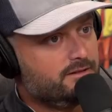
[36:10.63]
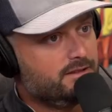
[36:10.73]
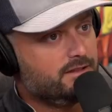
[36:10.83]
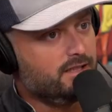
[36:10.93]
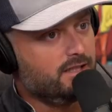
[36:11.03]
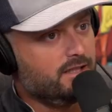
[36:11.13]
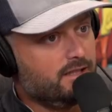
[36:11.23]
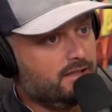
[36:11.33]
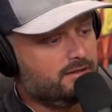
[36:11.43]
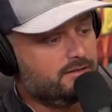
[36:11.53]

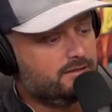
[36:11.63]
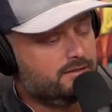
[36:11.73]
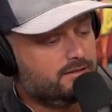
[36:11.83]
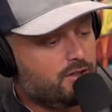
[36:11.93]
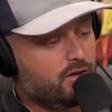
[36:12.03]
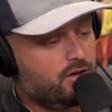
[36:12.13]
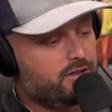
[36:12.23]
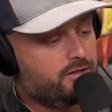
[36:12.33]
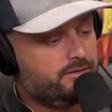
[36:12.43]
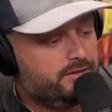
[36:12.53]
Yeah.
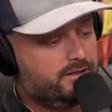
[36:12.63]
Carter.